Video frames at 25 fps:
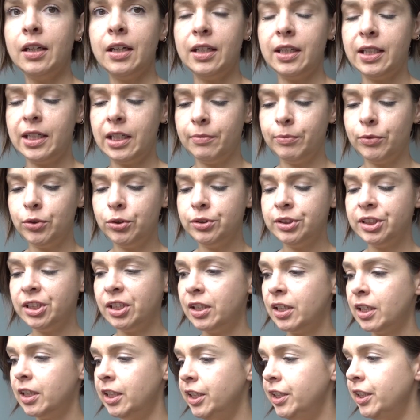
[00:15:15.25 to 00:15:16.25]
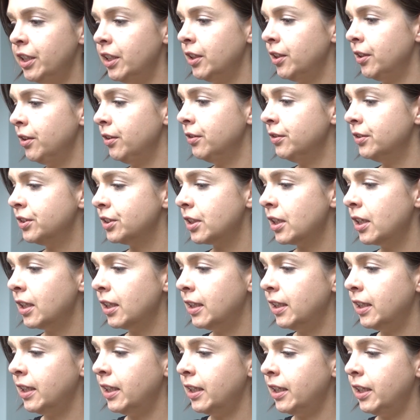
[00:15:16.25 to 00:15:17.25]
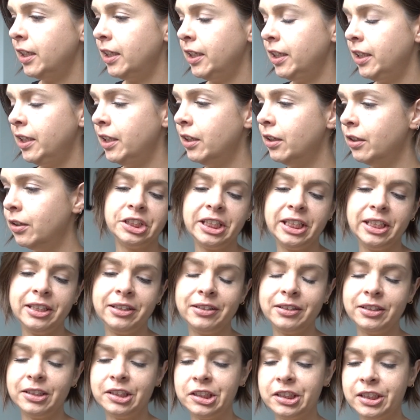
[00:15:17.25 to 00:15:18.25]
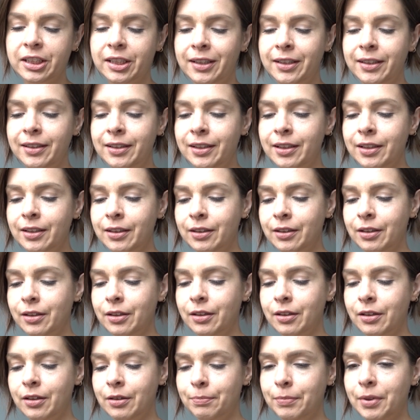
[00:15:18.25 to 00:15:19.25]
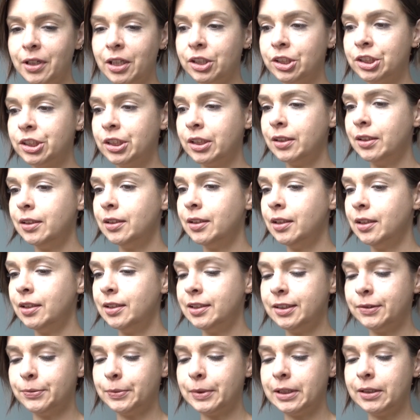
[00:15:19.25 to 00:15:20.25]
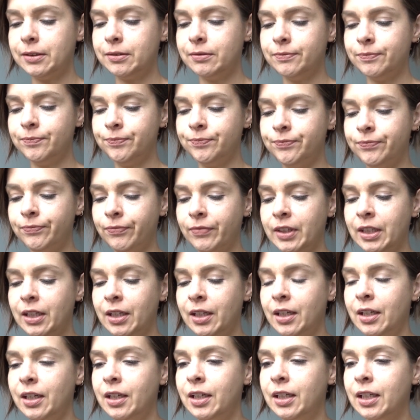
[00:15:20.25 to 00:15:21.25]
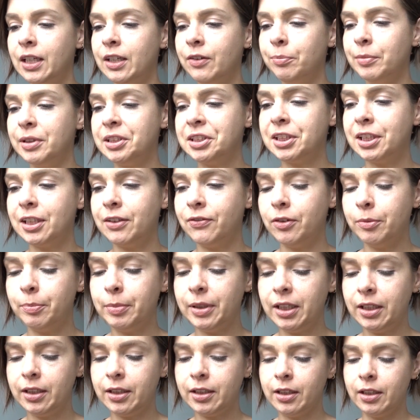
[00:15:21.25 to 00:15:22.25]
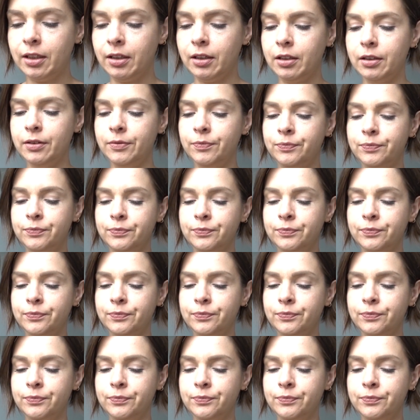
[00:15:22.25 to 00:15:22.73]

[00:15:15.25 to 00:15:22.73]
And then I'm also going to use the Cheek to Chic blusher as well. Give myself a bit of colour.